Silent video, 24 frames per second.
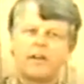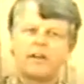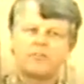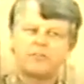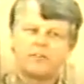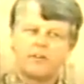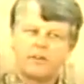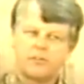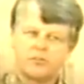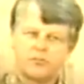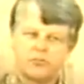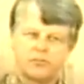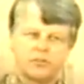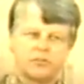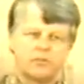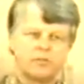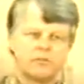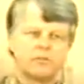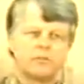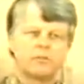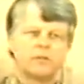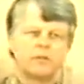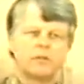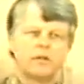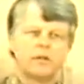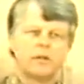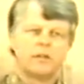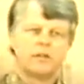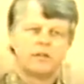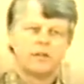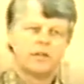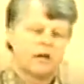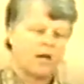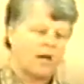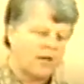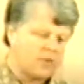tension
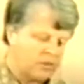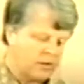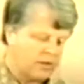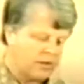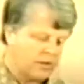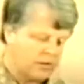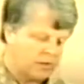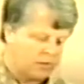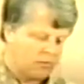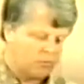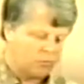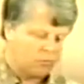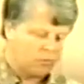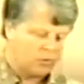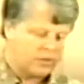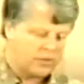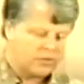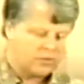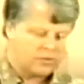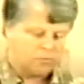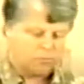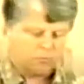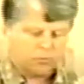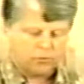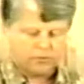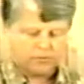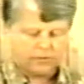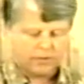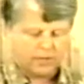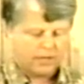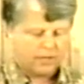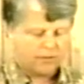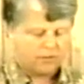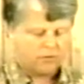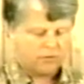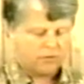that I think we need to put
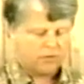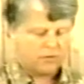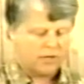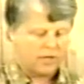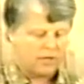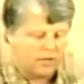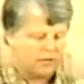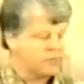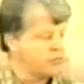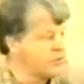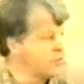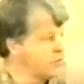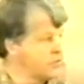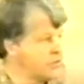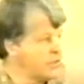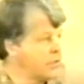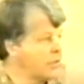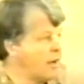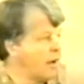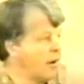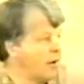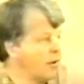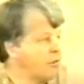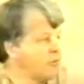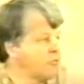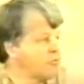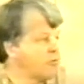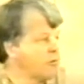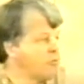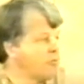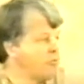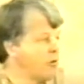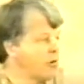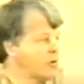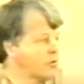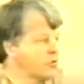together in theology. Do you see how history
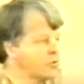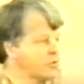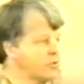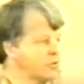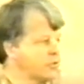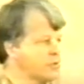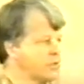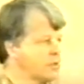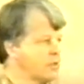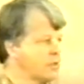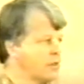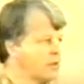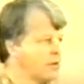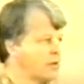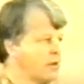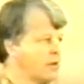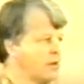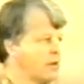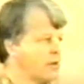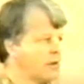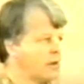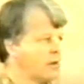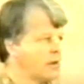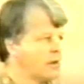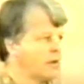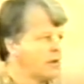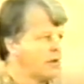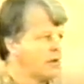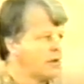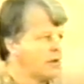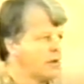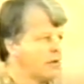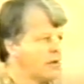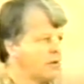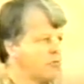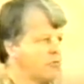functions?
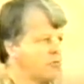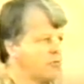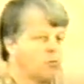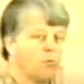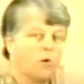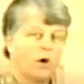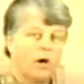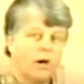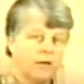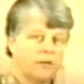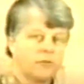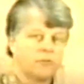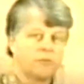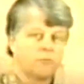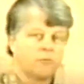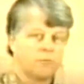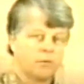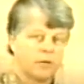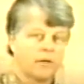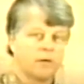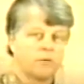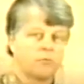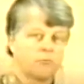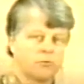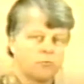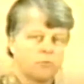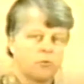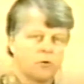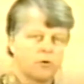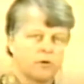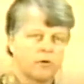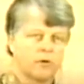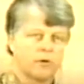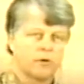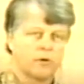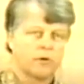See why it becomes
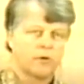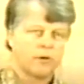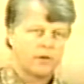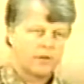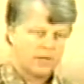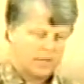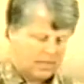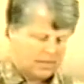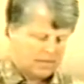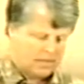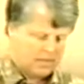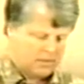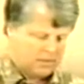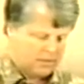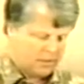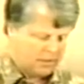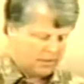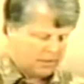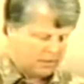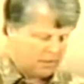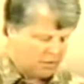important. That in our